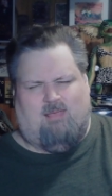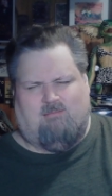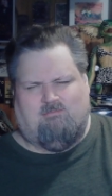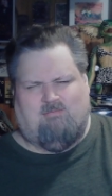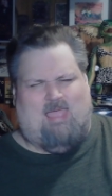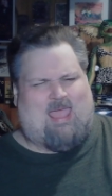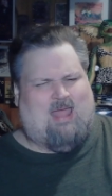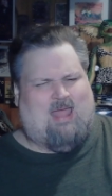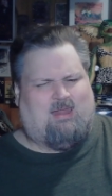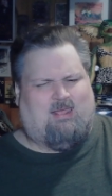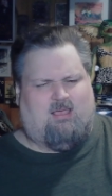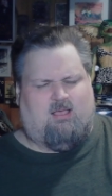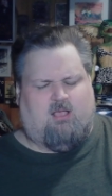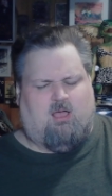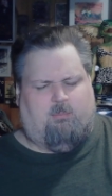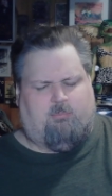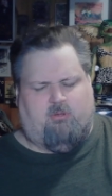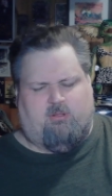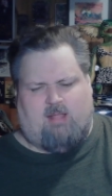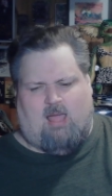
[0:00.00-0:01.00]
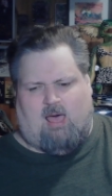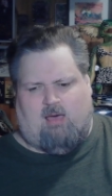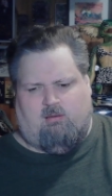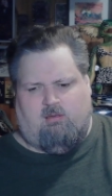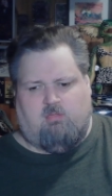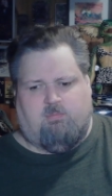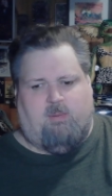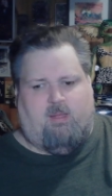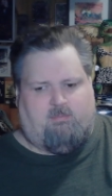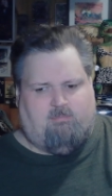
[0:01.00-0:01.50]
adding a couple of
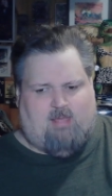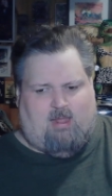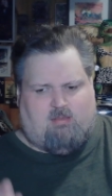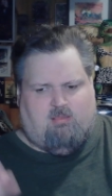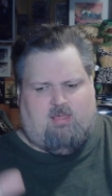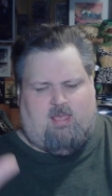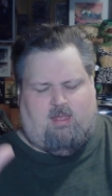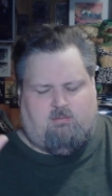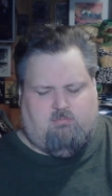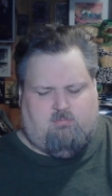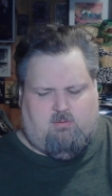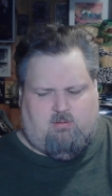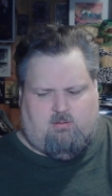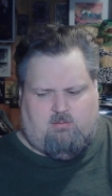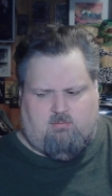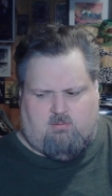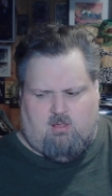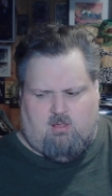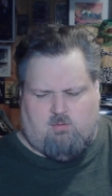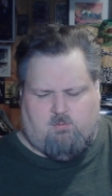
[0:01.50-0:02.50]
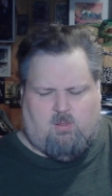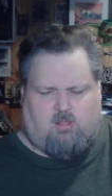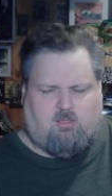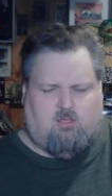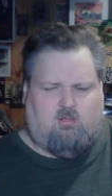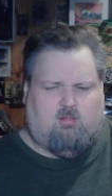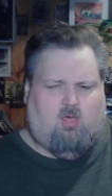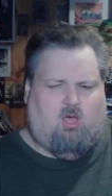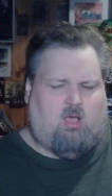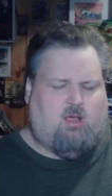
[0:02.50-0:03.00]
dollars. But that said, this went
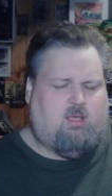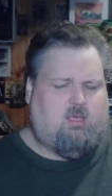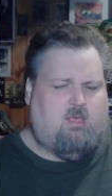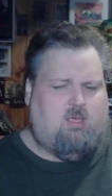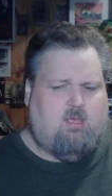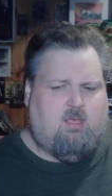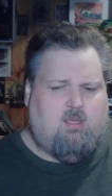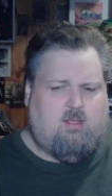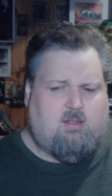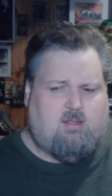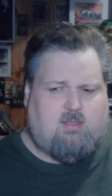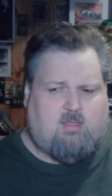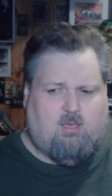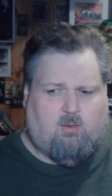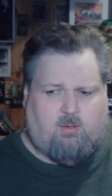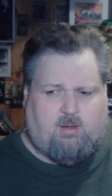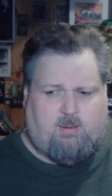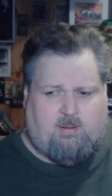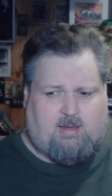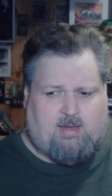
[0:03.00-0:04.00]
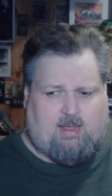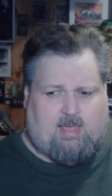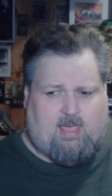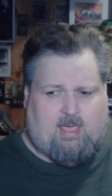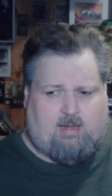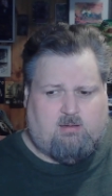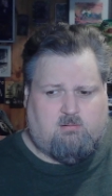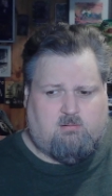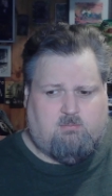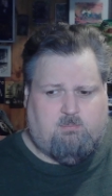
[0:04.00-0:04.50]
too long. Till we need
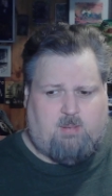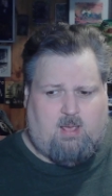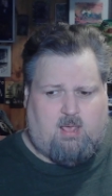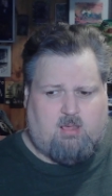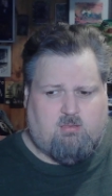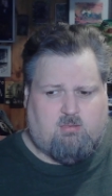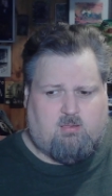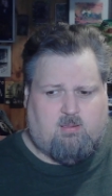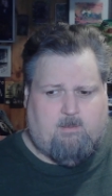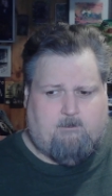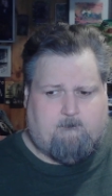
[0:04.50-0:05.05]
again. Peace.